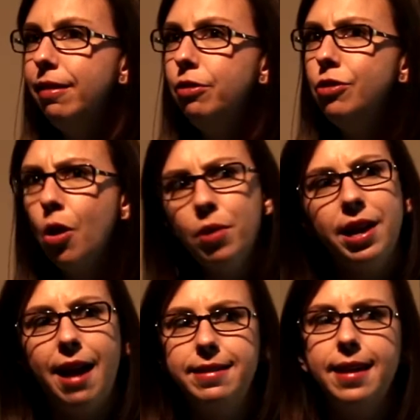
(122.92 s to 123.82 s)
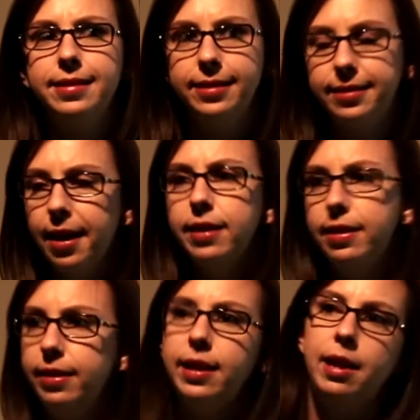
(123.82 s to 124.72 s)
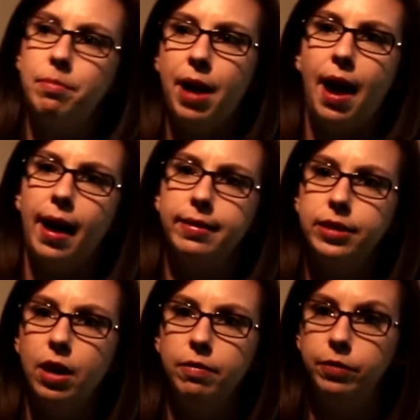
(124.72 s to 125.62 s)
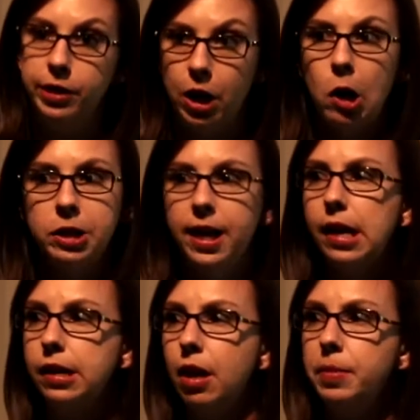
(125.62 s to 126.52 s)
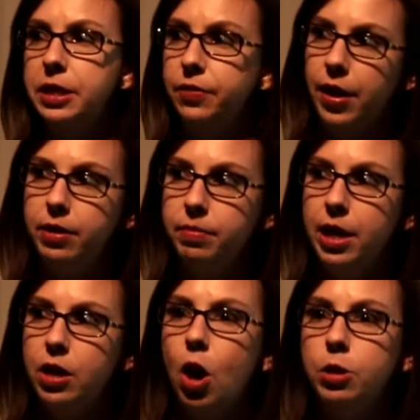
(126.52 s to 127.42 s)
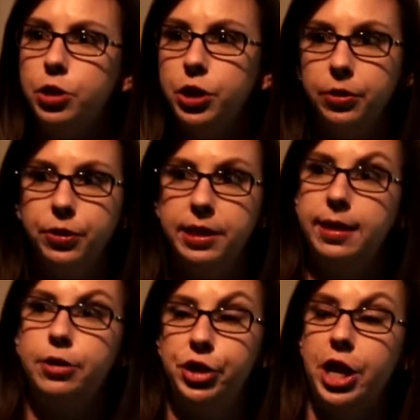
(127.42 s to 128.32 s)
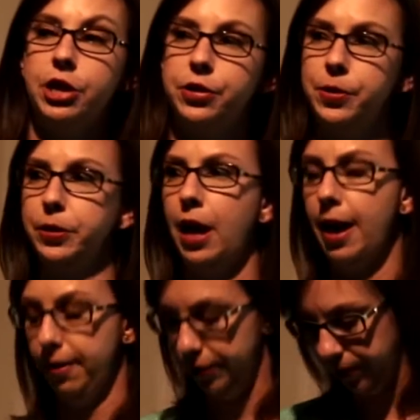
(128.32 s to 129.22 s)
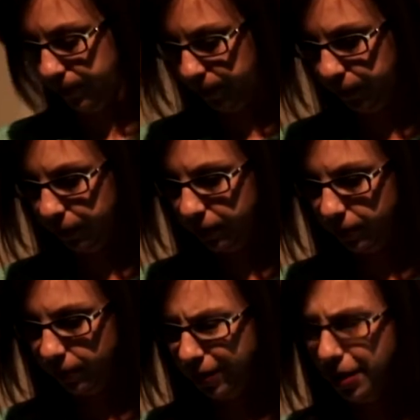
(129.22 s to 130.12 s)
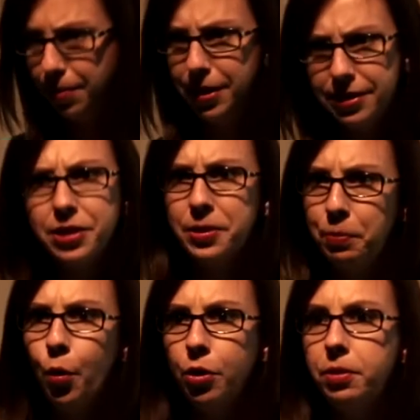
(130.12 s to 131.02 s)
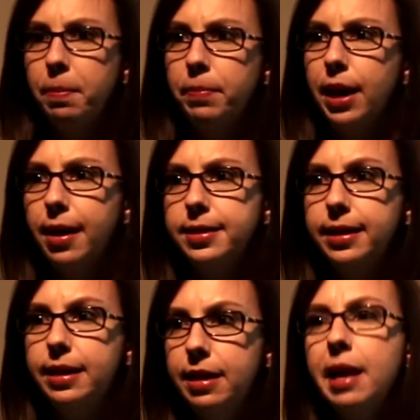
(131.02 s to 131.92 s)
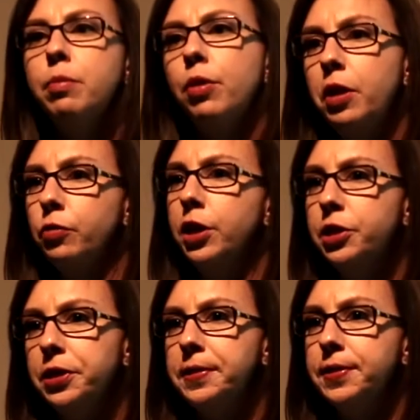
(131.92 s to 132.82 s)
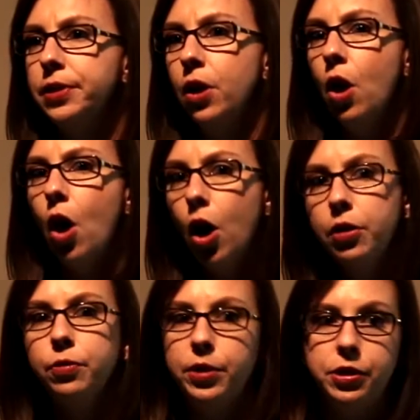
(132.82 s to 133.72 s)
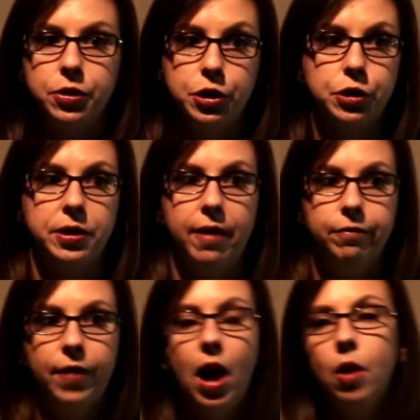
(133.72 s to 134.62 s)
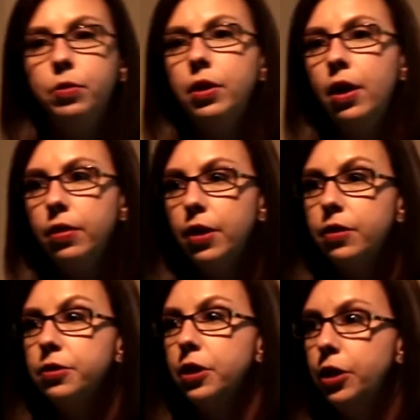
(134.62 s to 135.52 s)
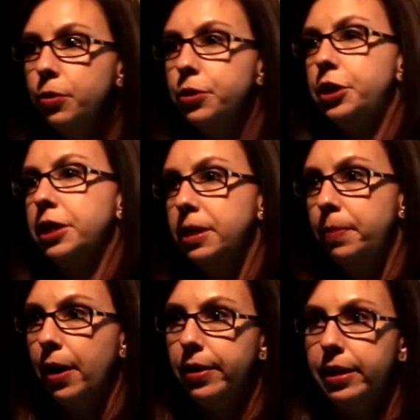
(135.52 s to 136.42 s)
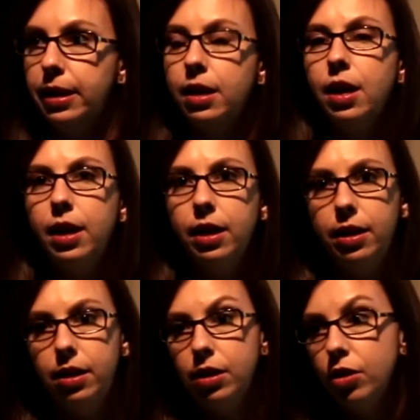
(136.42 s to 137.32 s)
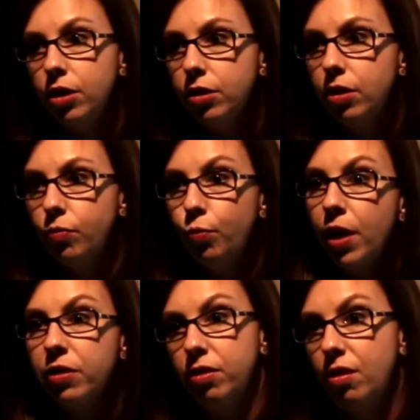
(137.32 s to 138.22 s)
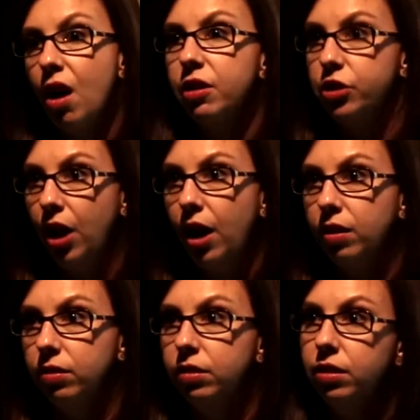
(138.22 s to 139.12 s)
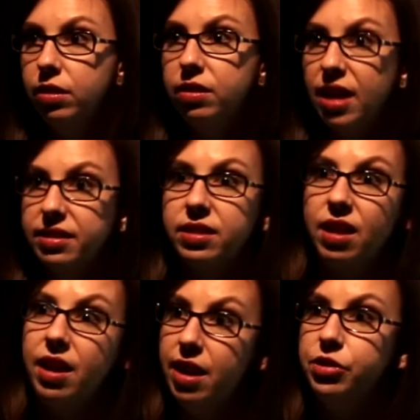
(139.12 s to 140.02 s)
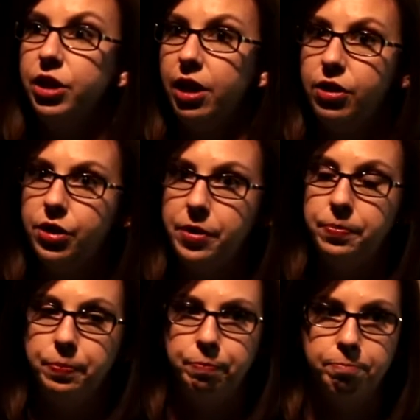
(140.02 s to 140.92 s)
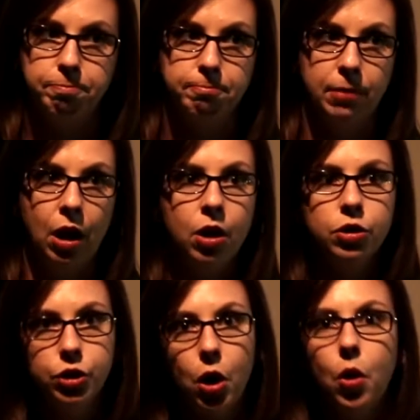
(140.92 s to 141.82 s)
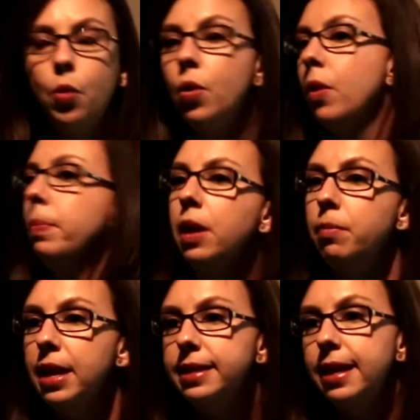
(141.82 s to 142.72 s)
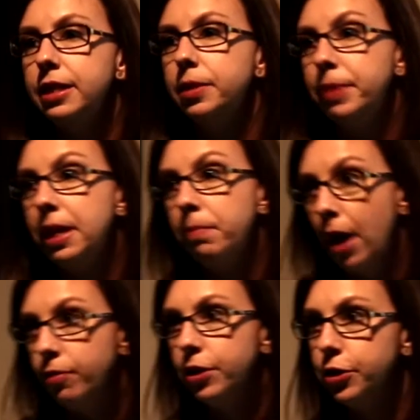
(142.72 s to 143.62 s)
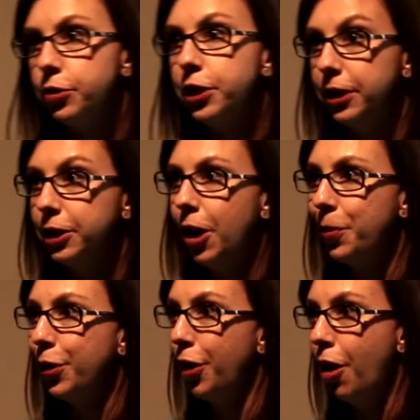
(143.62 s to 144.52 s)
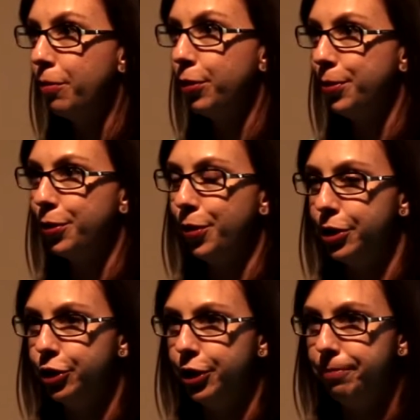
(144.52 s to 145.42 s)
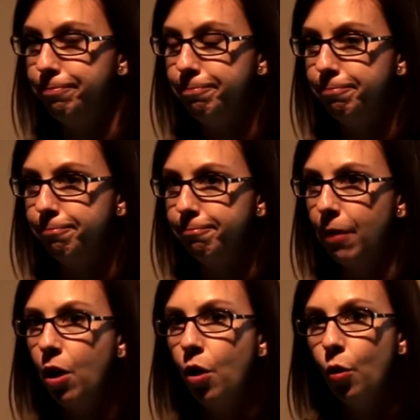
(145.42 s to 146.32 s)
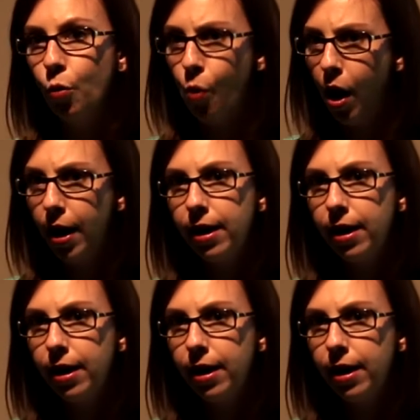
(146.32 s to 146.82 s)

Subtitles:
no one had yet studied the impact of Ladakh's economic development on children's educational lives. This is important because in neighboring regions, other researchers had found that there's a huge disparity in whether or not a child gets an education. So it made sense to begin my research in Ladakh with a comparable question. Why